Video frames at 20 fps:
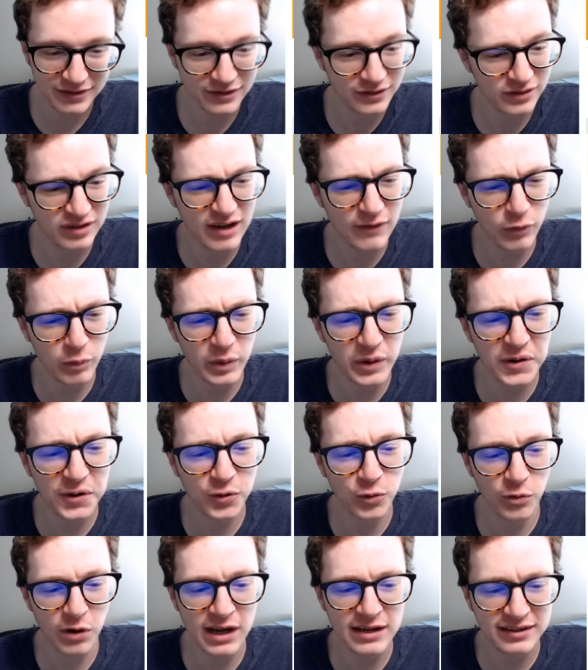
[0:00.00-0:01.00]
There's never been a
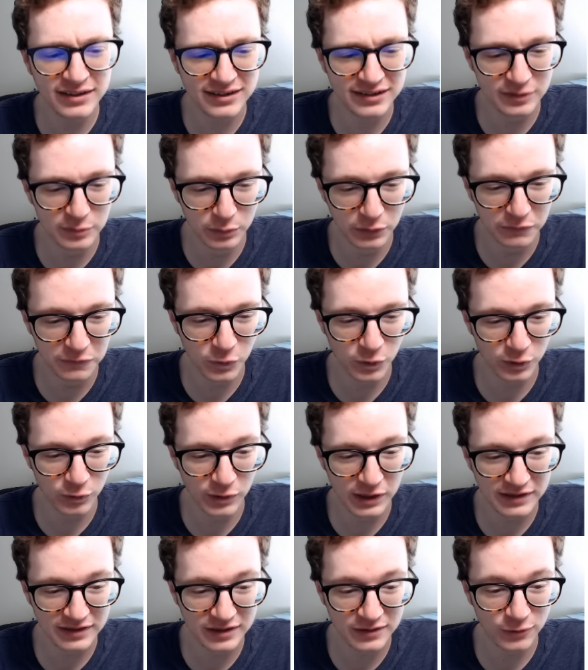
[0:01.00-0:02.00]
Grayson before
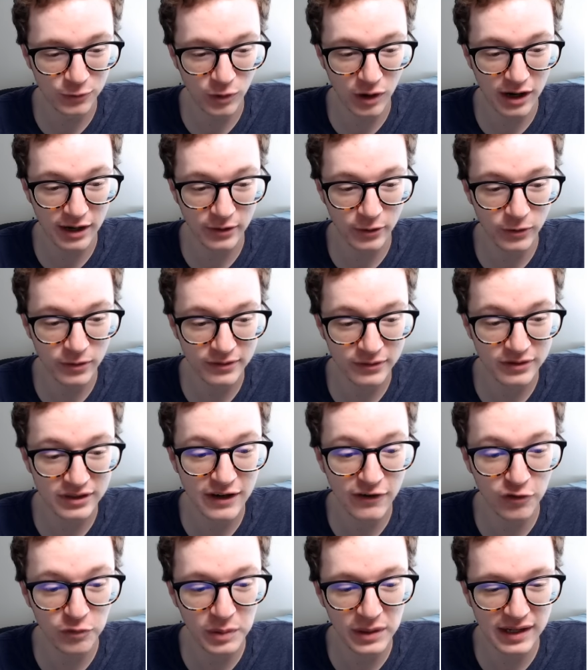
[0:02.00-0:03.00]
Grayson Griner. There's
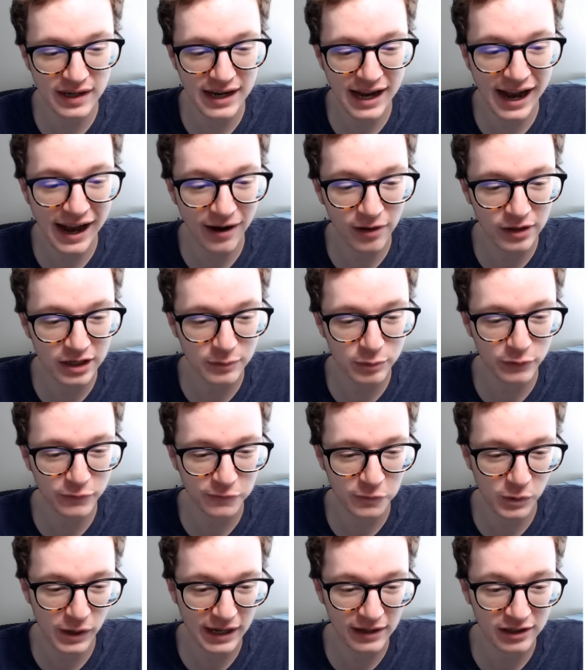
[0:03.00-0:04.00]
never been an Alec
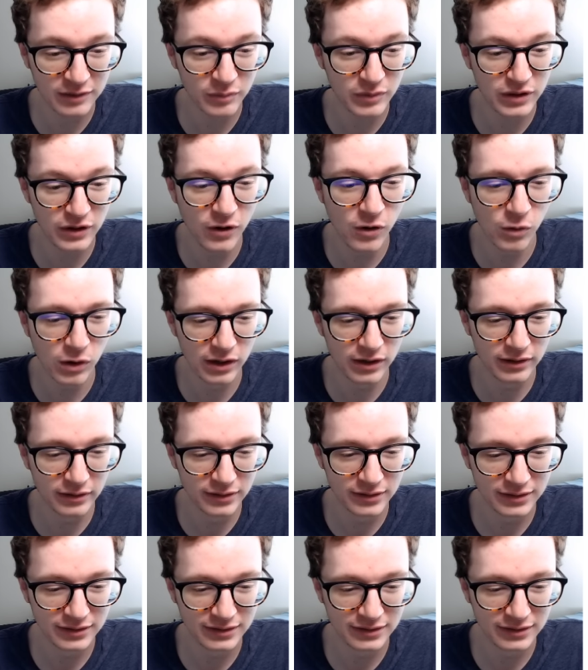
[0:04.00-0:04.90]
before Alec Manoah.